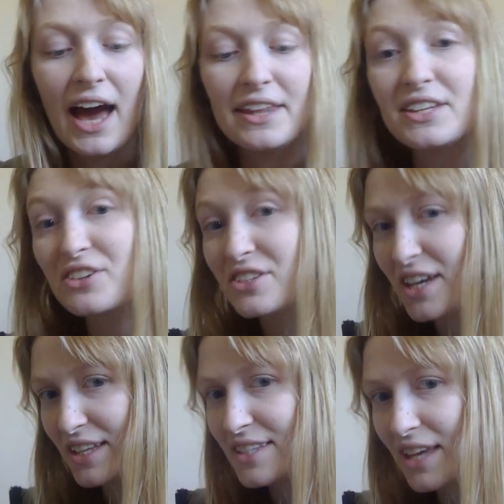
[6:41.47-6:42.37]
and this
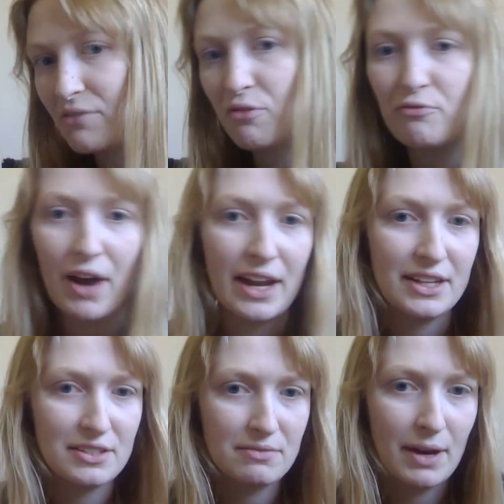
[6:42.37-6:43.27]
contains seven
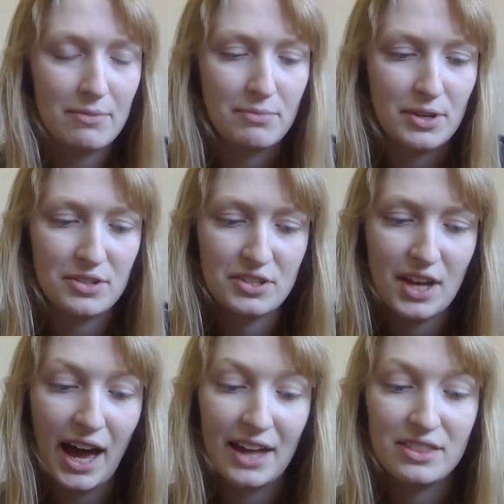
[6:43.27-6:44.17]
valid members
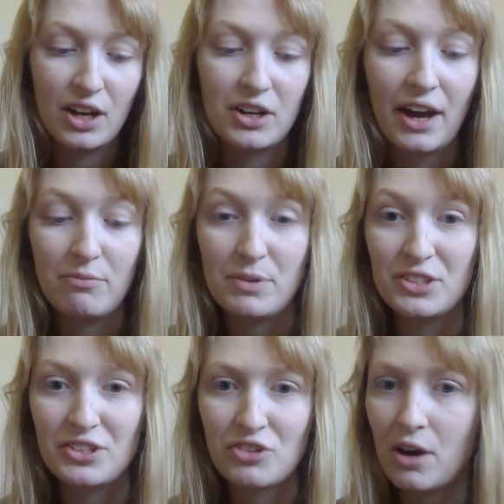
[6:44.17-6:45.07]
and none have been
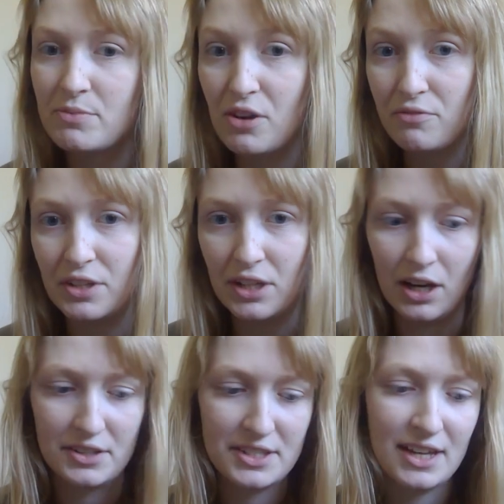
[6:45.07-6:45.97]
described over the
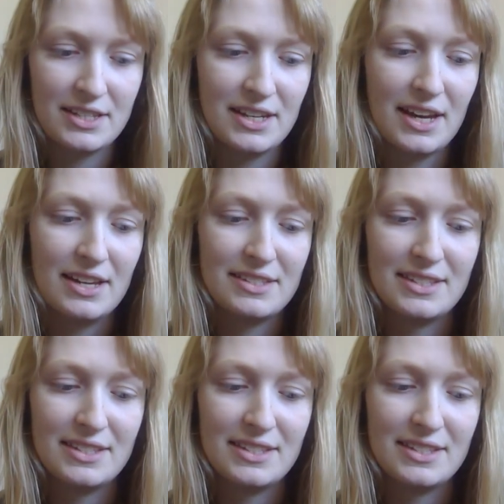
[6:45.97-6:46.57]
last 10 years.